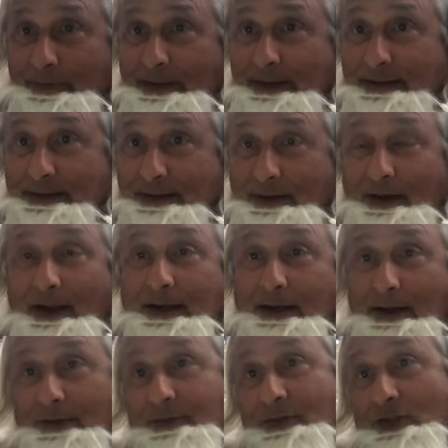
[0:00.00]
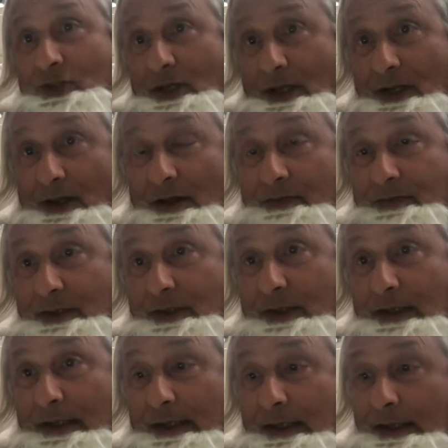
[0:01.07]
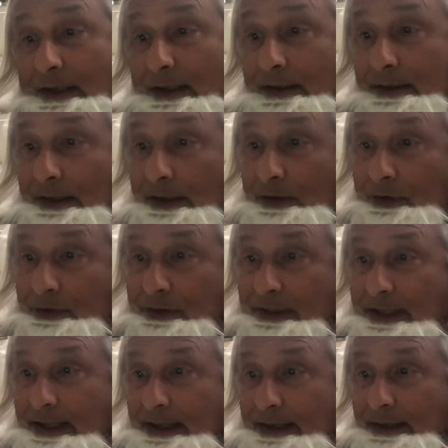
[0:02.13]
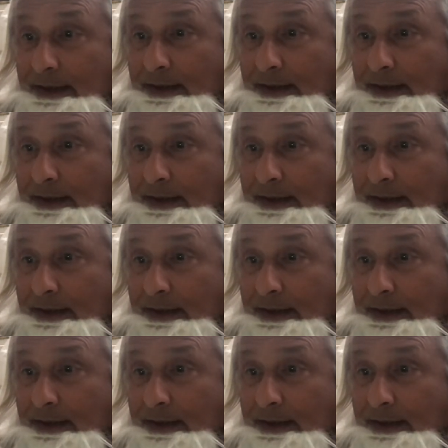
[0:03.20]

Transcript: so I laughed as she laughed, and then I looked there,